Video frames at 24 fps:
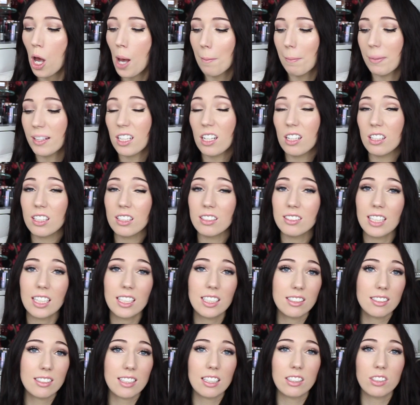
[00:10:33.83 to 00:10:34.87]
But like I said,
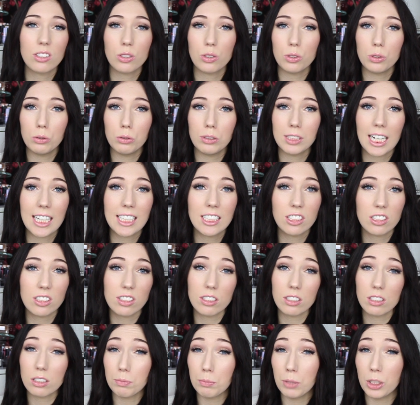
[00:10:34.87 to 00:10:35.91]
it stays on all day,
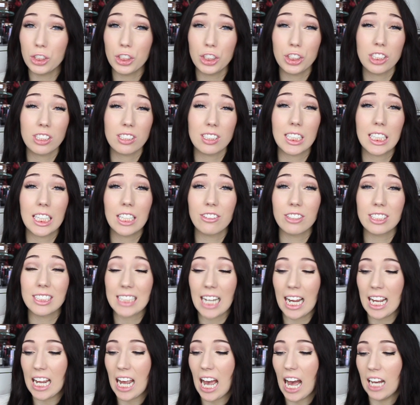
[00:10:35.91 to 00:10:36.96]
doesn't smudge, doesn't irritate,